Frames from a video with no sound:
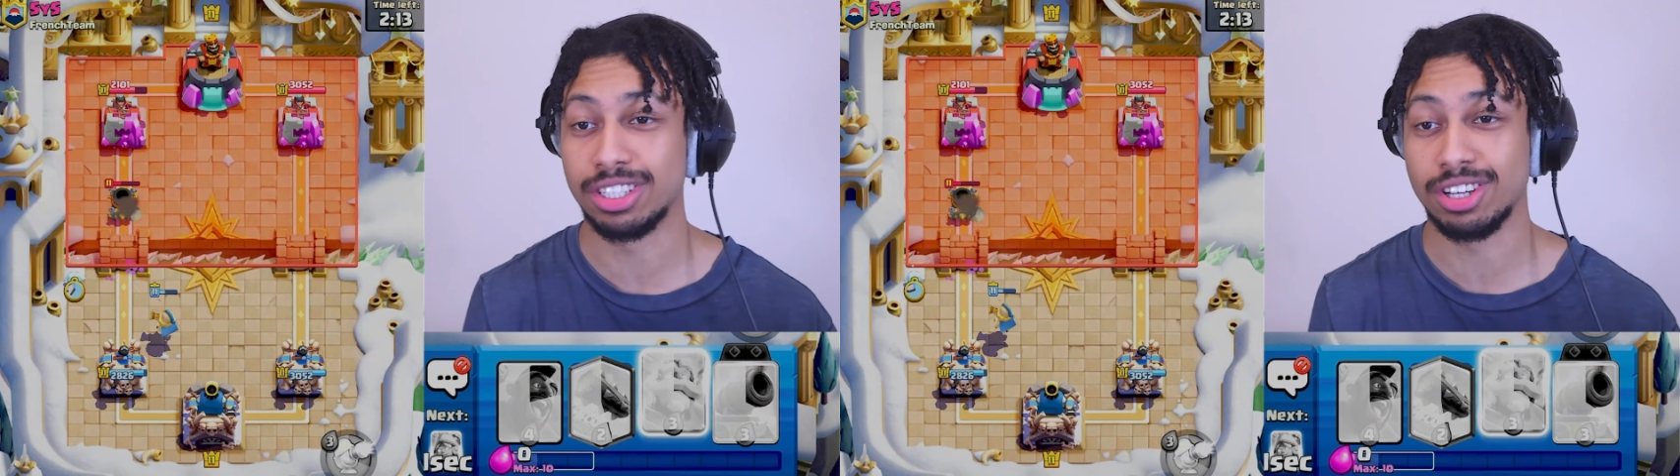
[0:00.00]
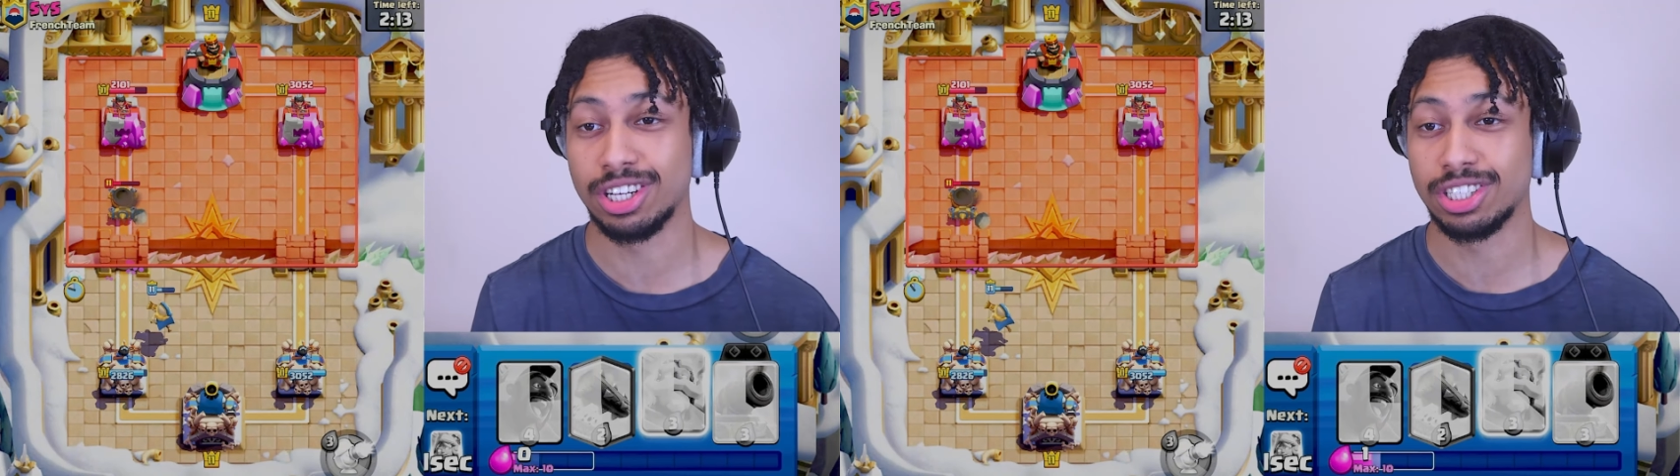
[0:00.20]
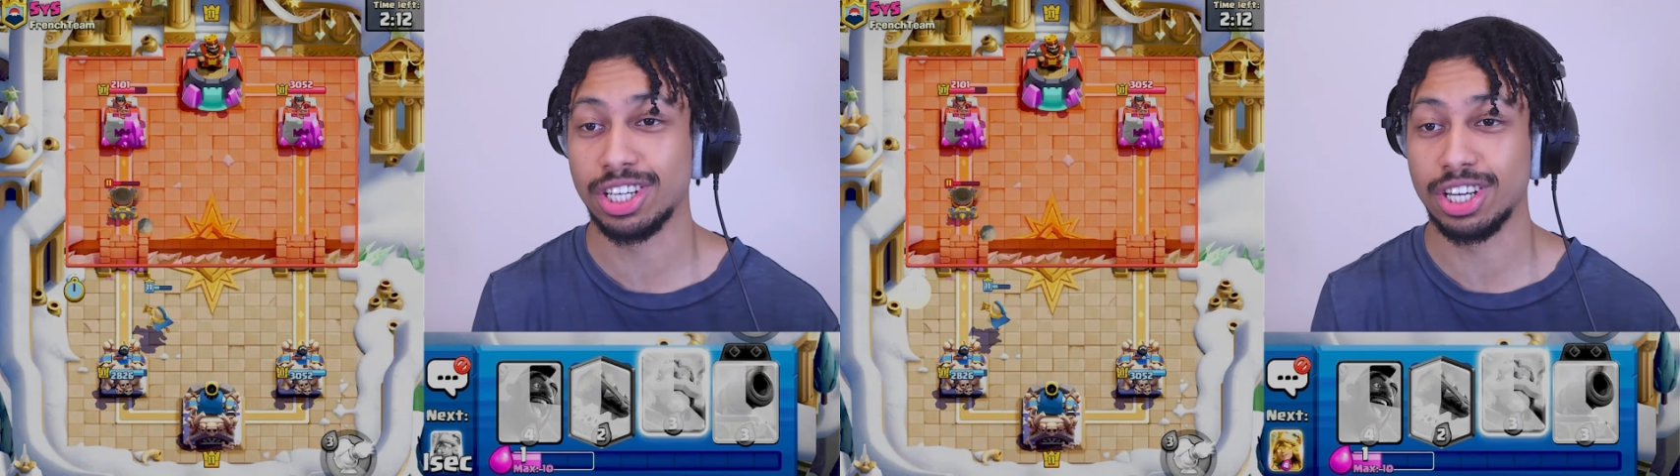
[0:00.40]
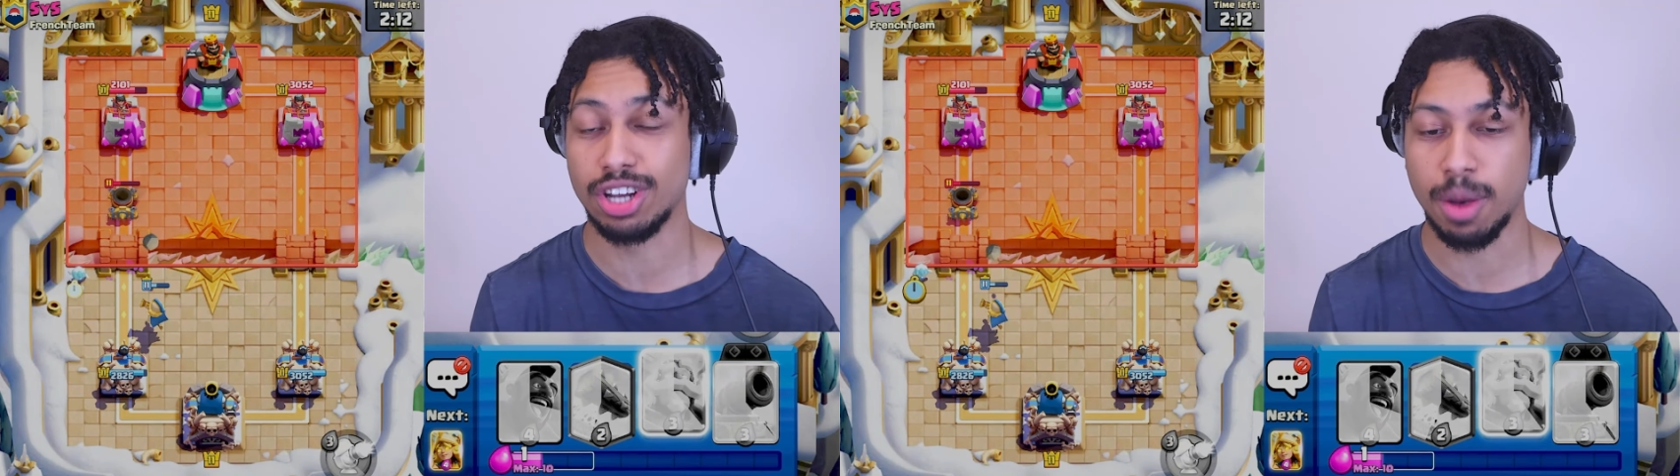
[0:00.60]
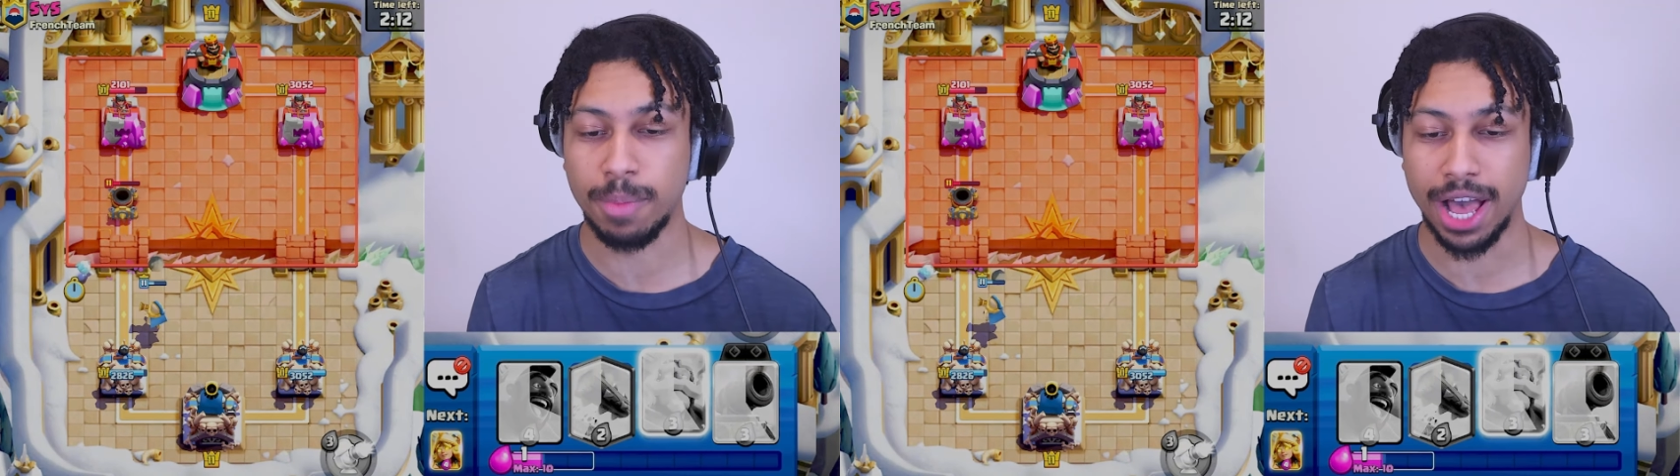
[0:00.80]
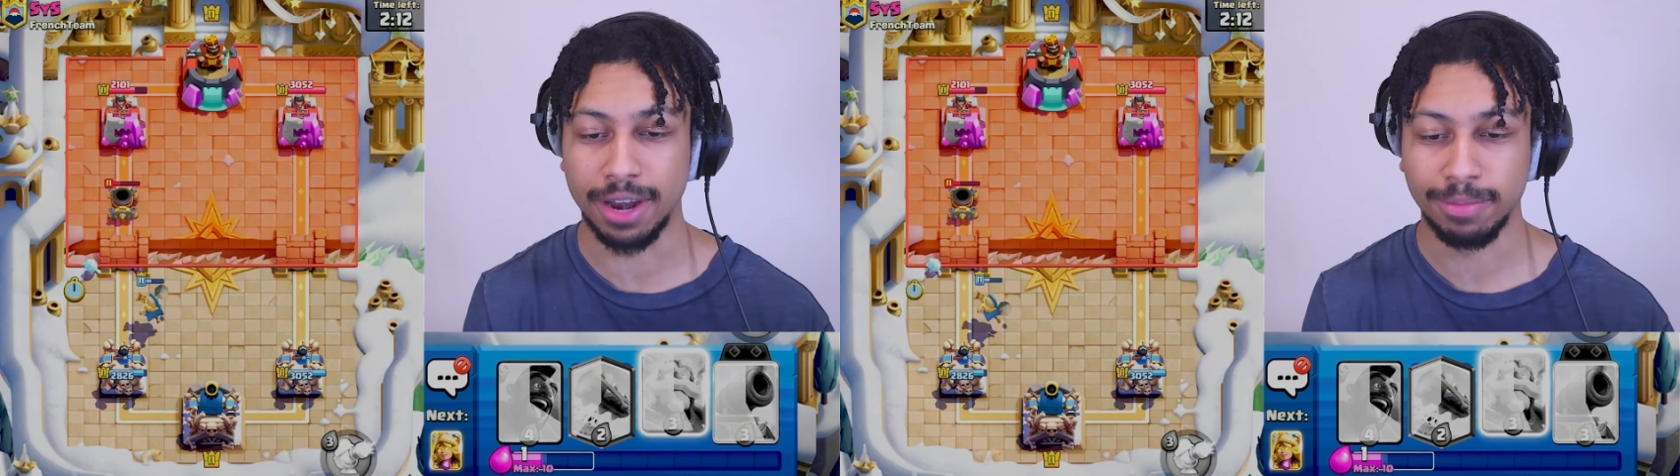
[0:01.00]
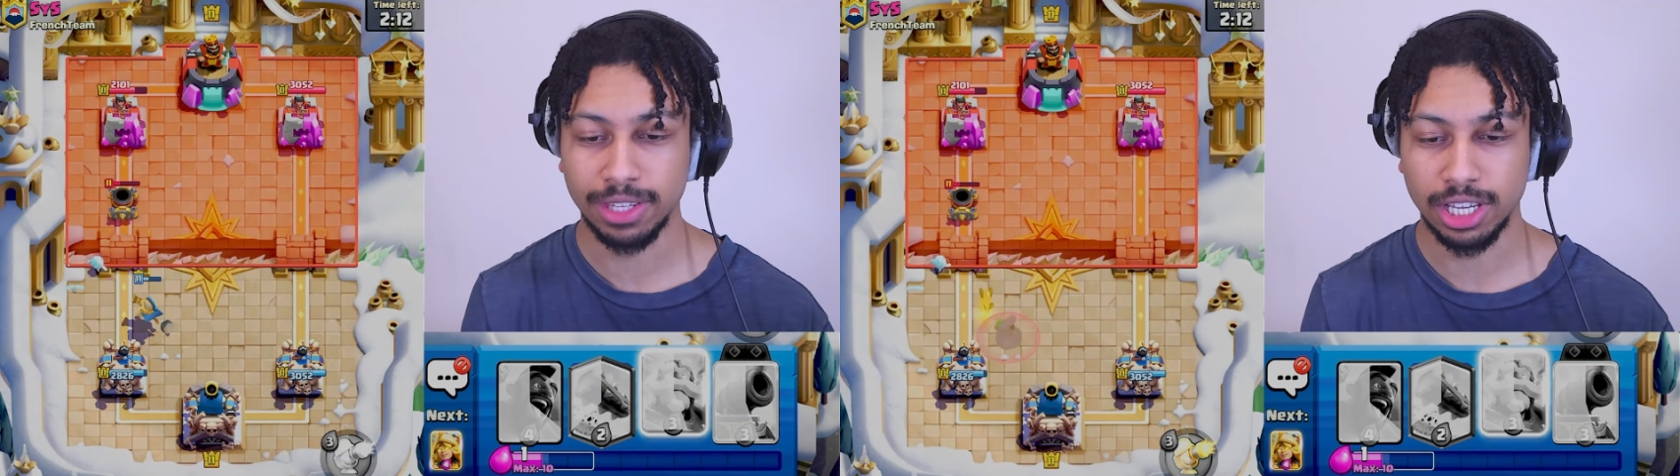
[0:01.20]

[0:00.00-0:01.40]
It's honestly not bad.